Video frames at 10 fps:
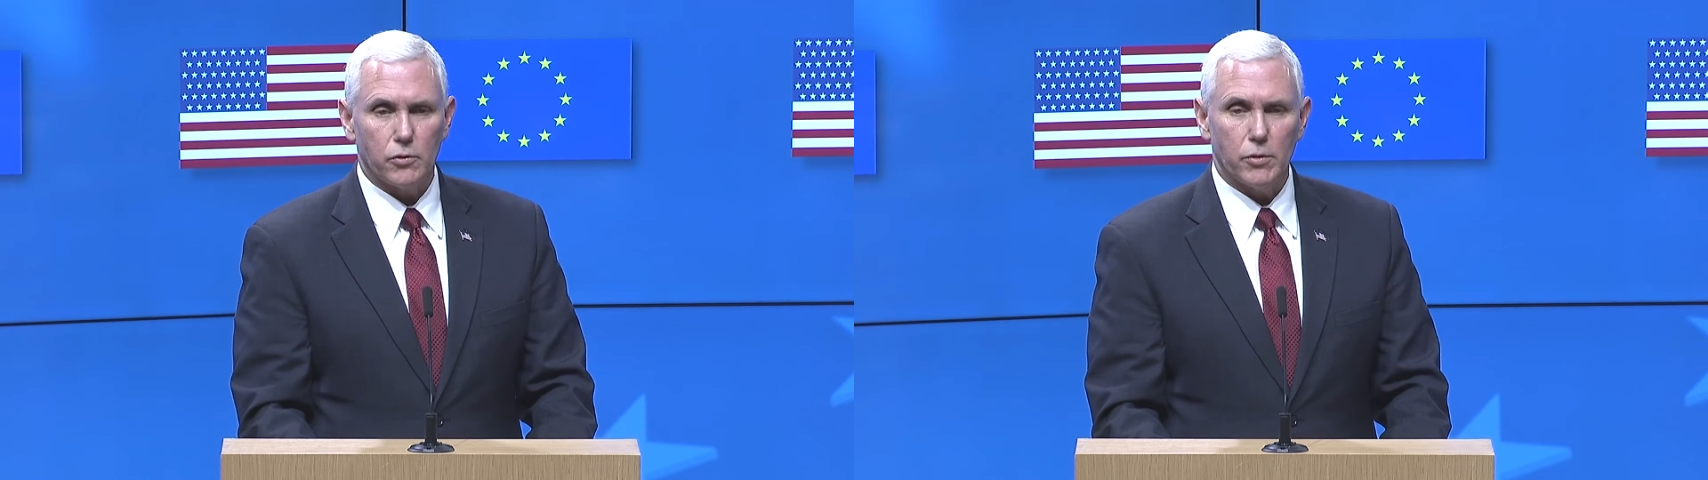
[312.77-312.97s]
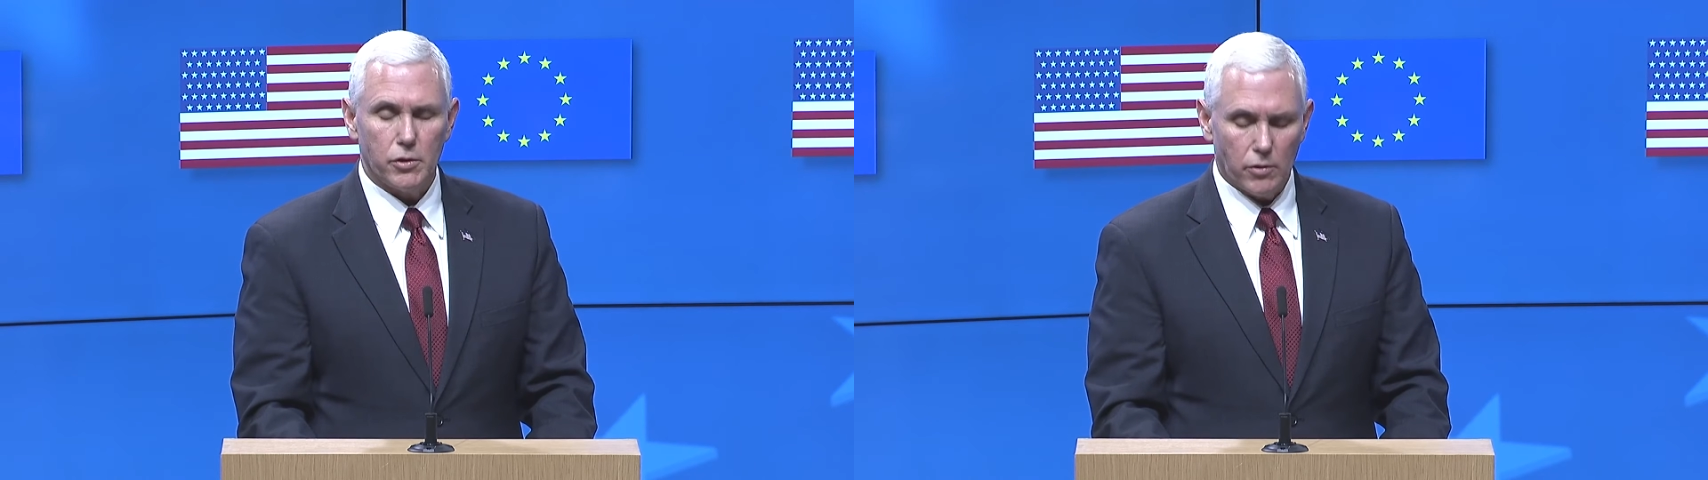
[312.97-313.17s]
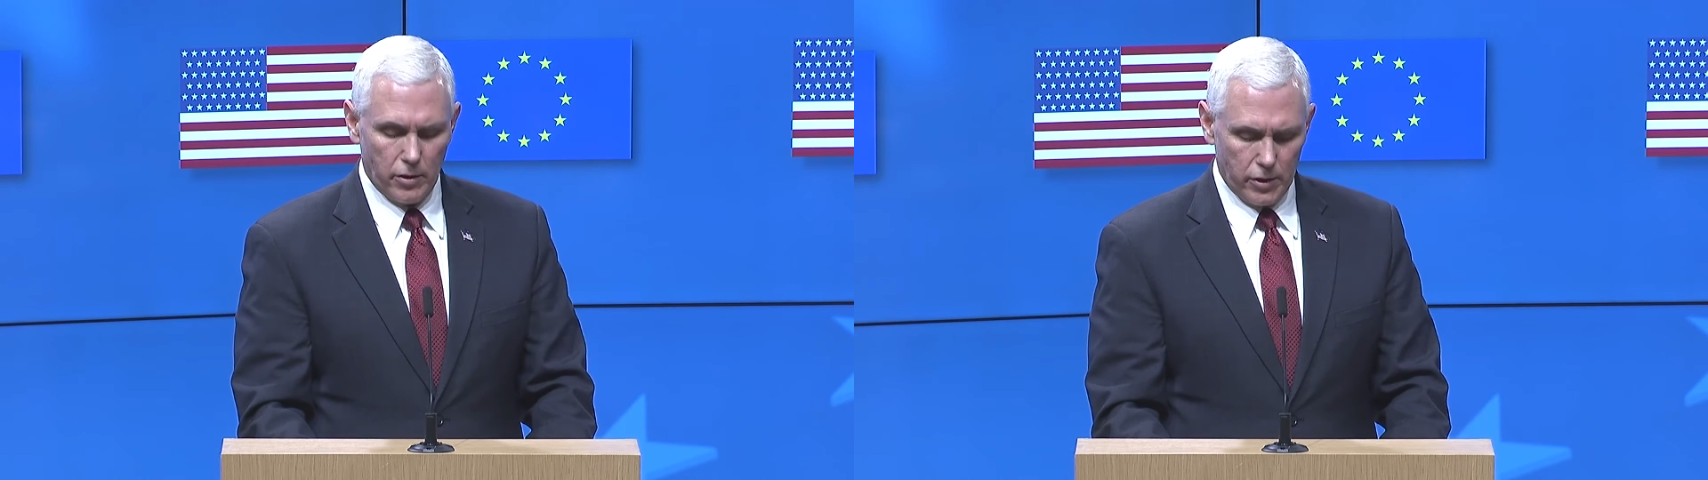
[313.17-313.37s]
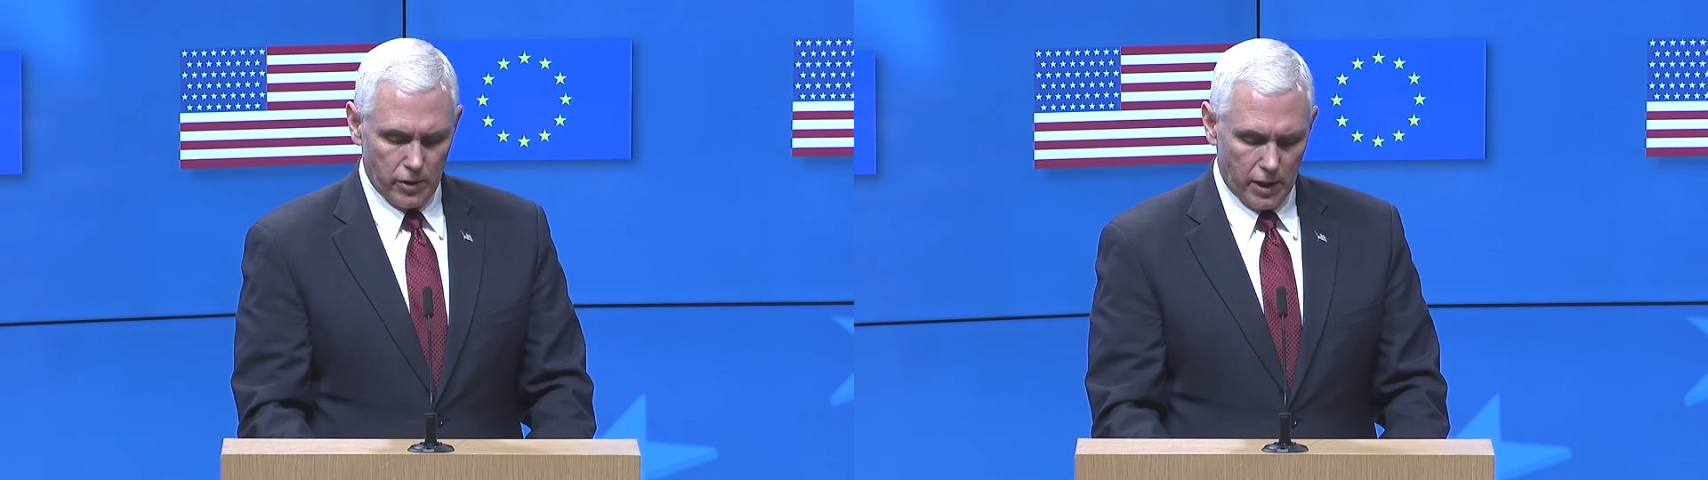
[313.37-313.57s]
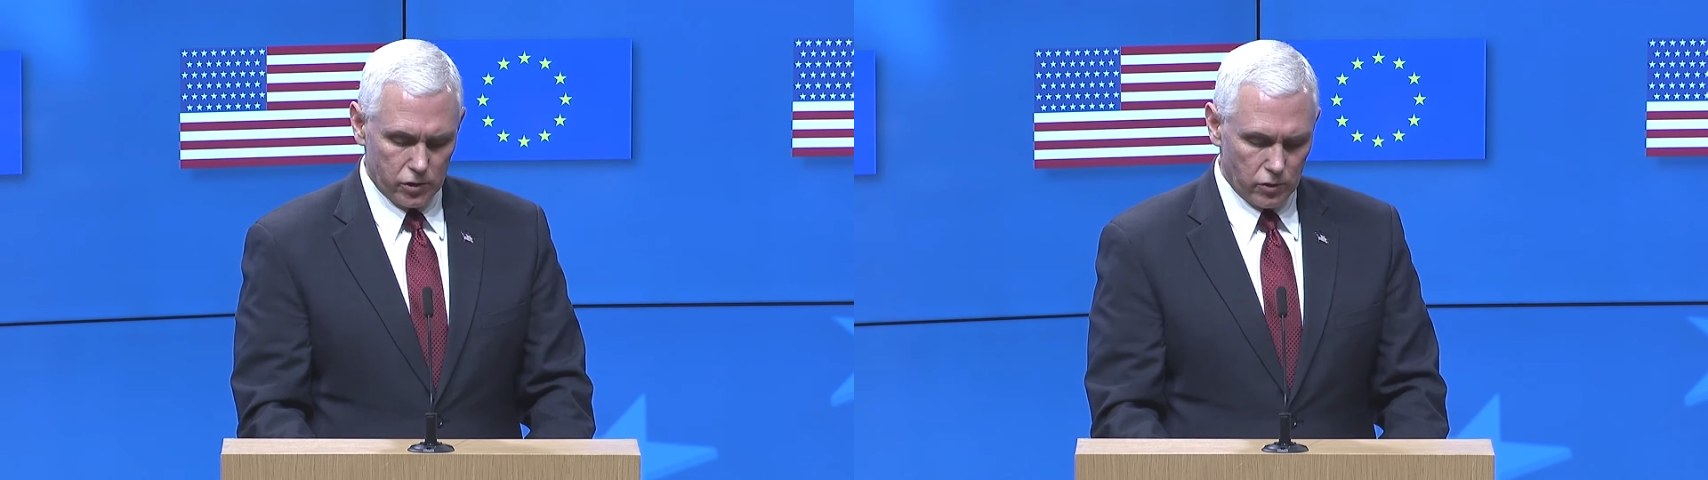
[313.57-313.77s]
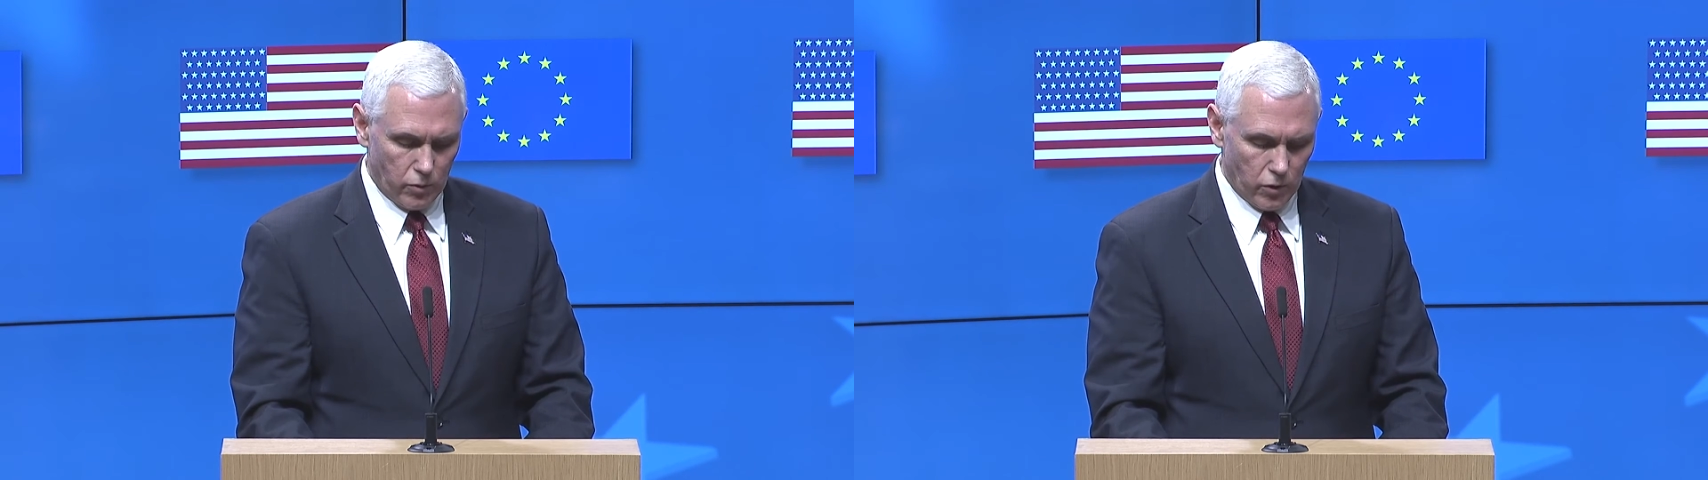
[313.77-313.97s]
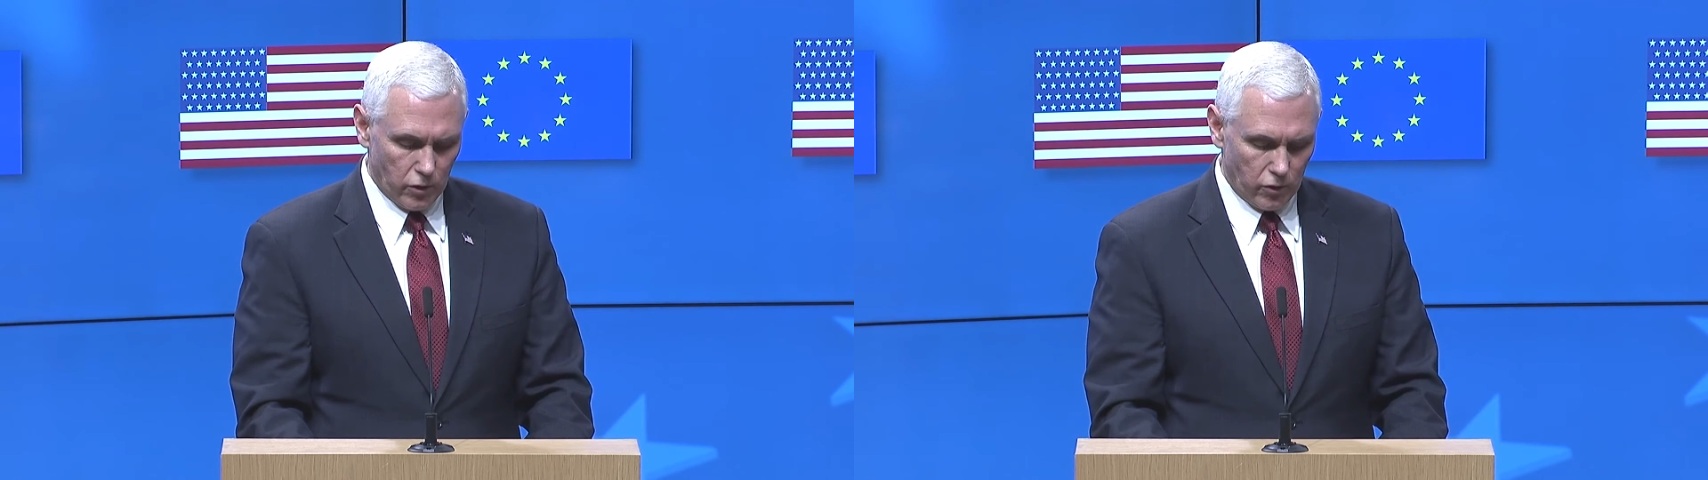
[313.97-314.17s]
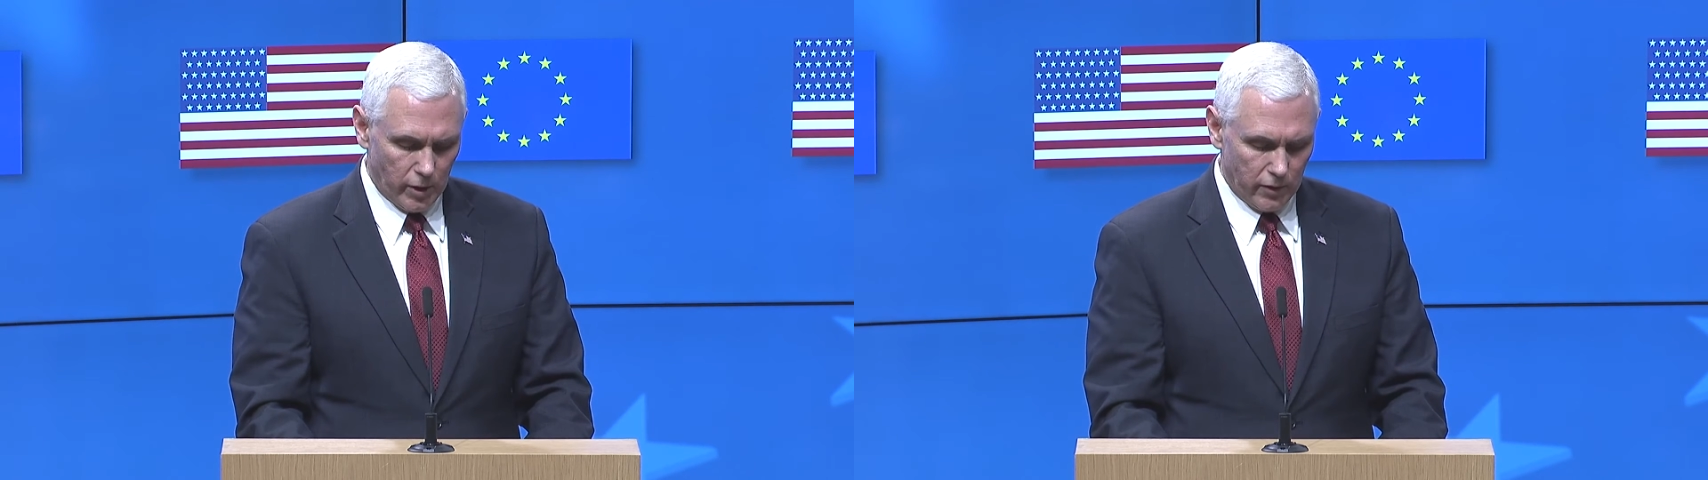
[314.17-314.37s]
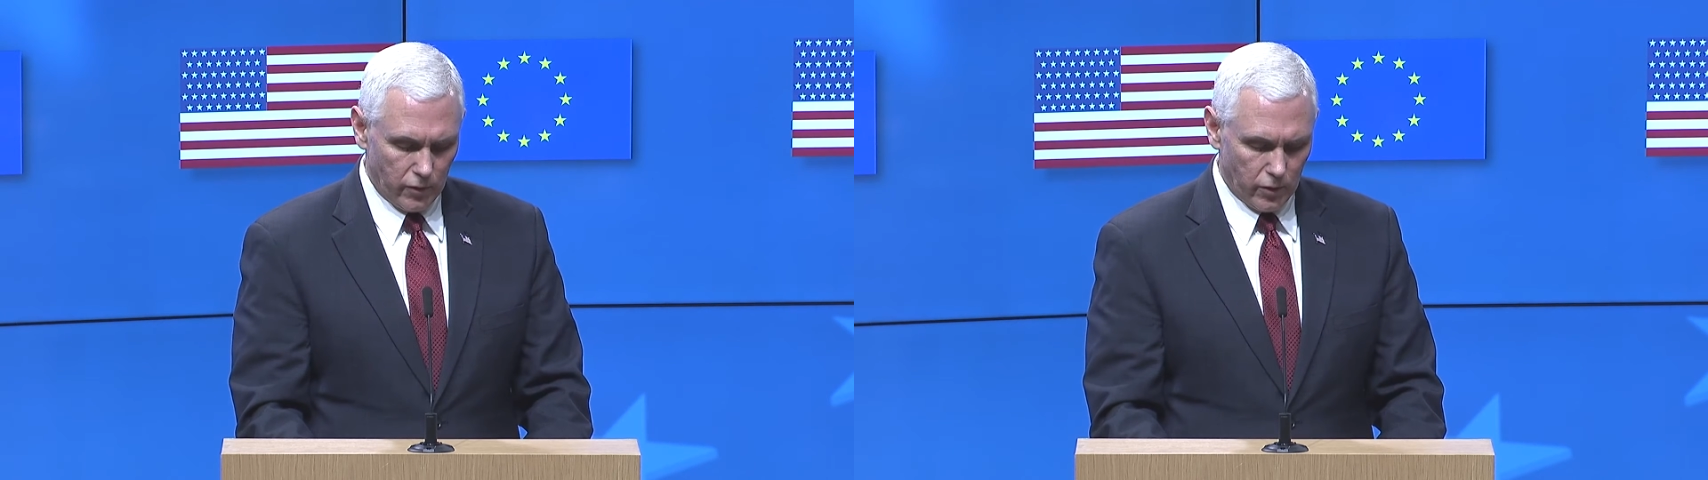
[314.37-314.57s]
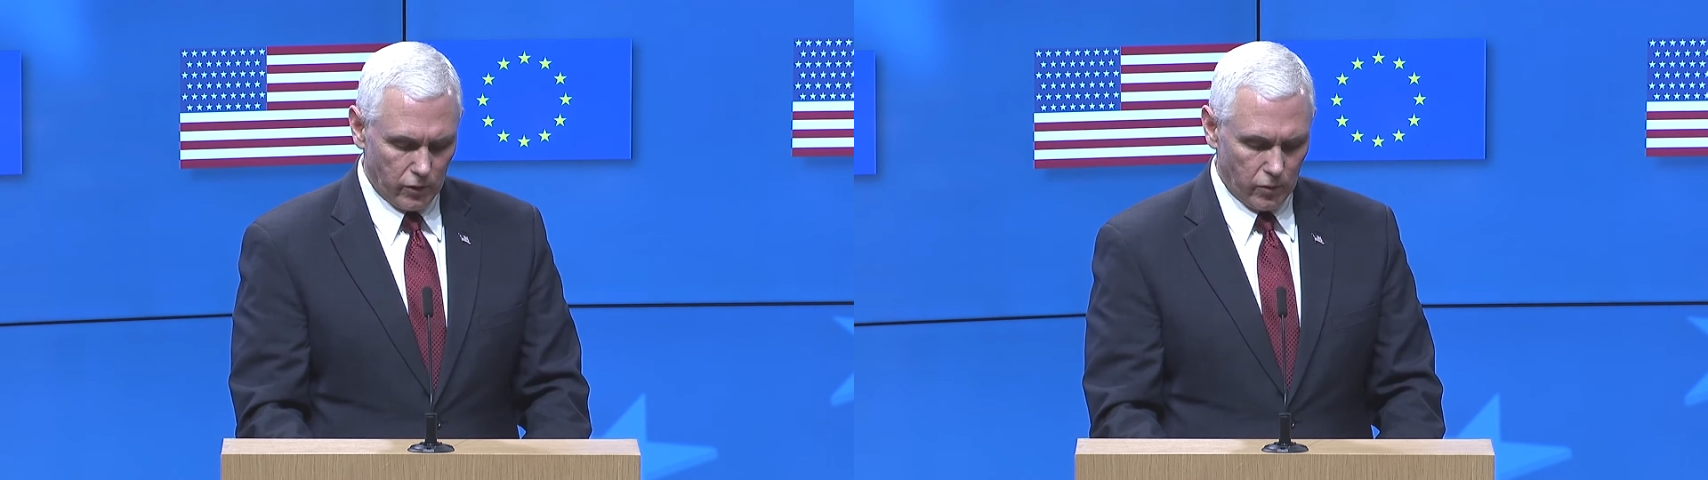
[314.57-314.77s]
to redraw international borders by
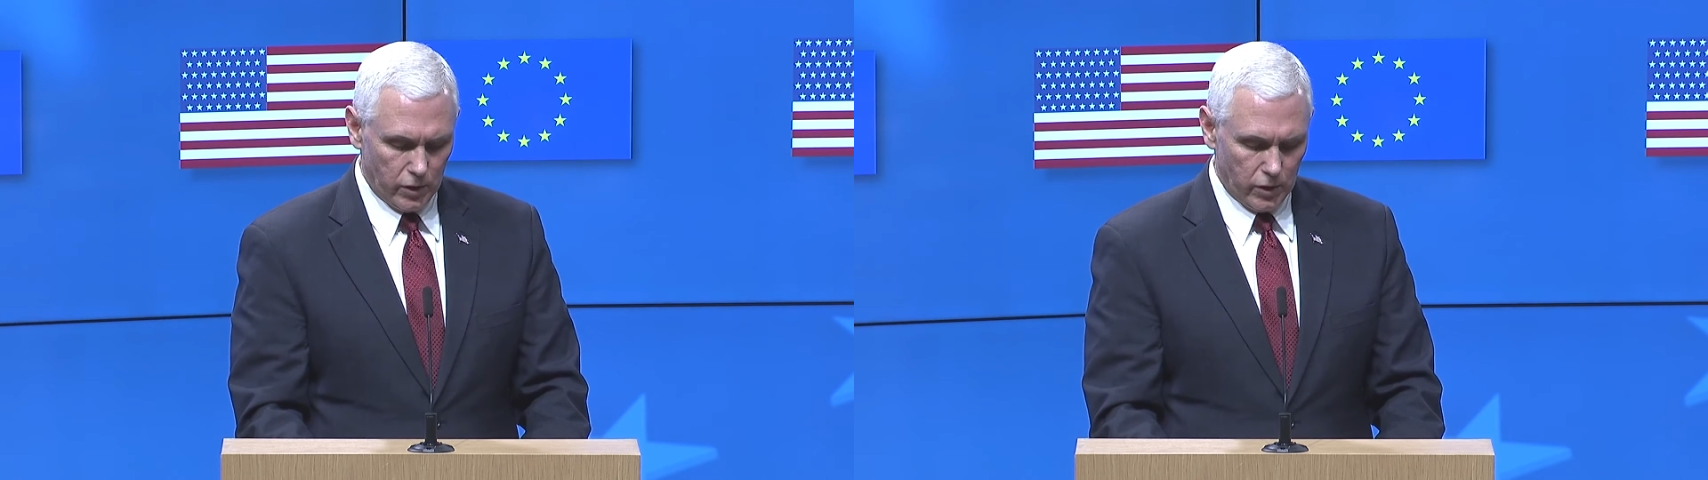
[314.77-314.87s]
force,